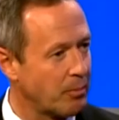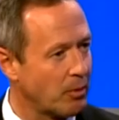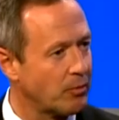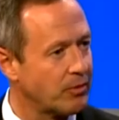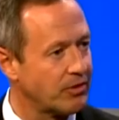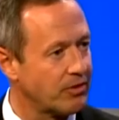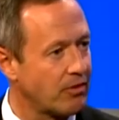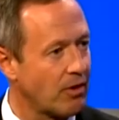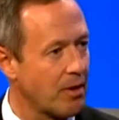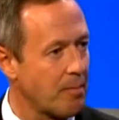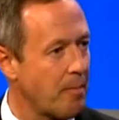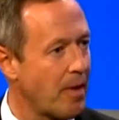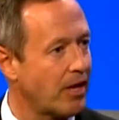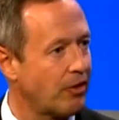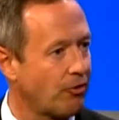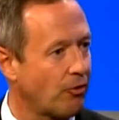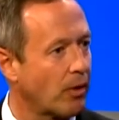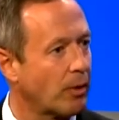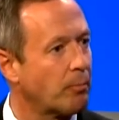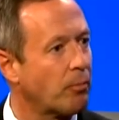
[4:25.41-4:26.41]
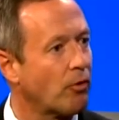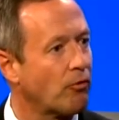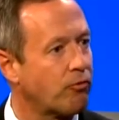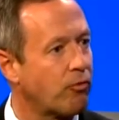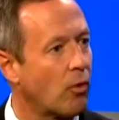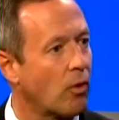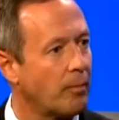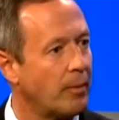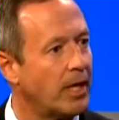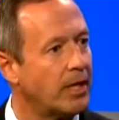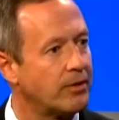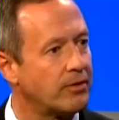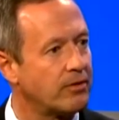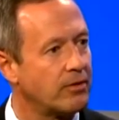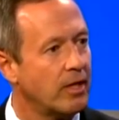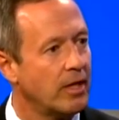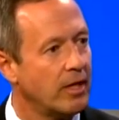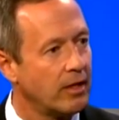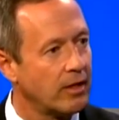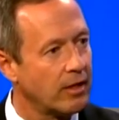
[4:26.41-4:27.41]
but we started measuring performance.
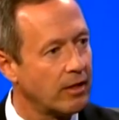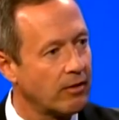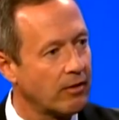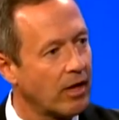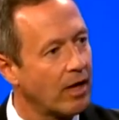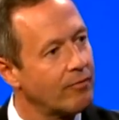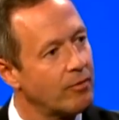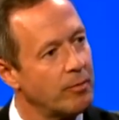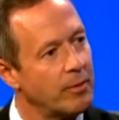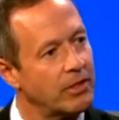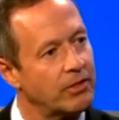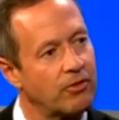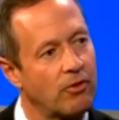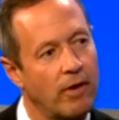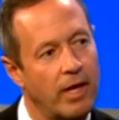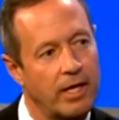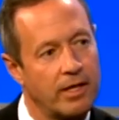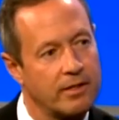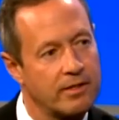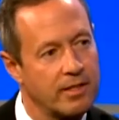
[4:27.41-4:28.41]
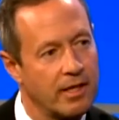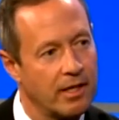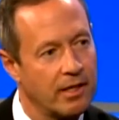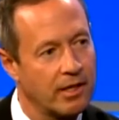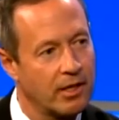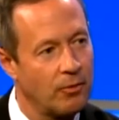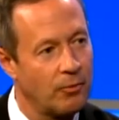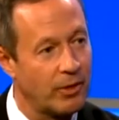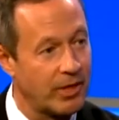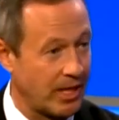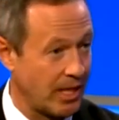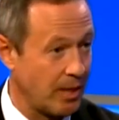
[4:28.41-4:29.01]
You know, government's great at telling you what the